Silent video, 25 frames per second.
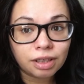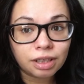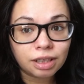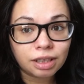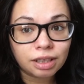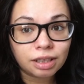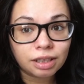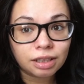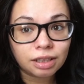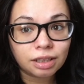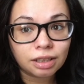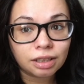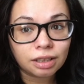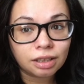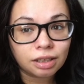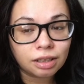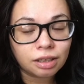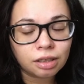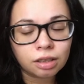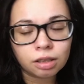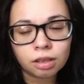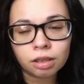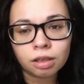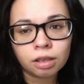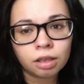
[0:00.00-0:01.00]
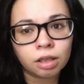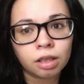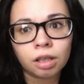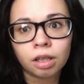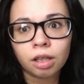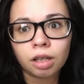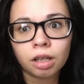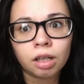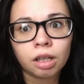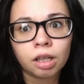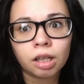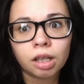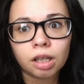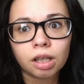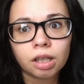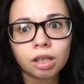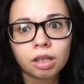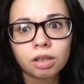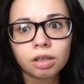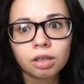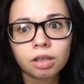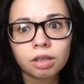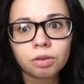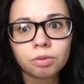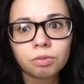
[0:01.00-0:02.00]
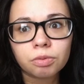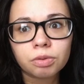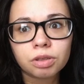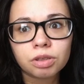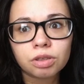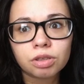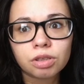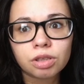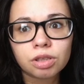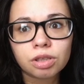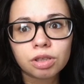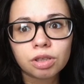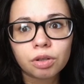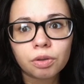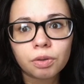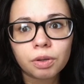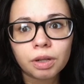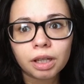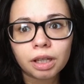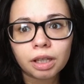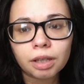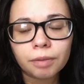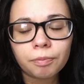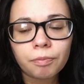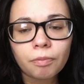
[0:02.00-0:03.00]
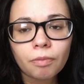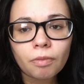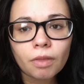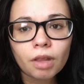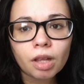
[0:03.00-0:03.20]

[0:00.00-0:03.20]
and it was just annoying.